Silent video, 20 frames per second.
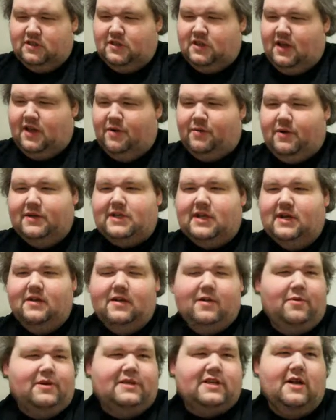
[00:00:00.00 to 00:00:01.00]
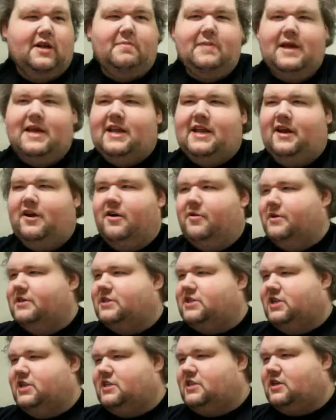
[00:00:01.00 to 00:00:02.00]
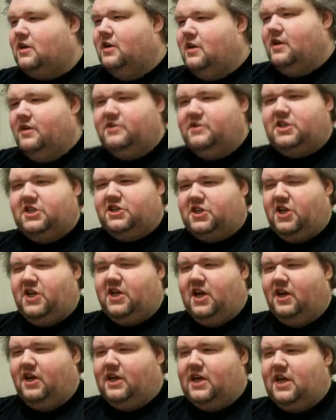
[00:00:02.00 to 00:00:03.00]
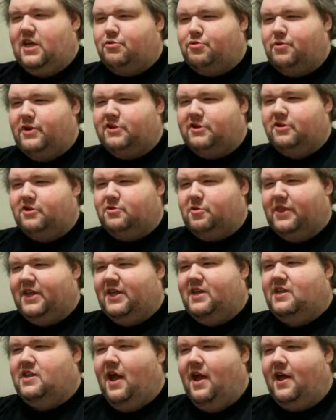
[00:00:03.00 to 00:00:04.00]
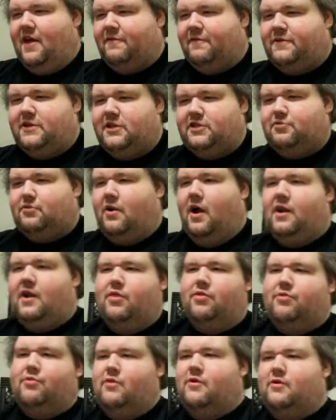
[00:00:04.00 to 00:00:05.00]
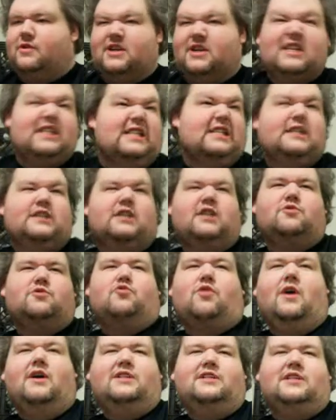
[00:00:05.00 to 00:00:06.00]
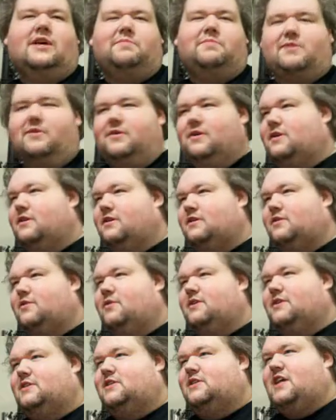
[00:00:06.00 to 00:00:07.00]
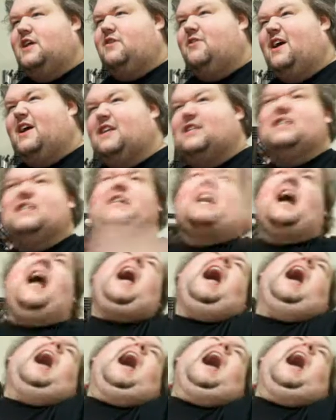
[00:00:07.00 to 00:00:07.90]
It wasn't a, it he wasn't a meteor. It was, just, it was just a young Keith Richards with a knife just running through. Just, just runs up to a, to a T Rex. Ah!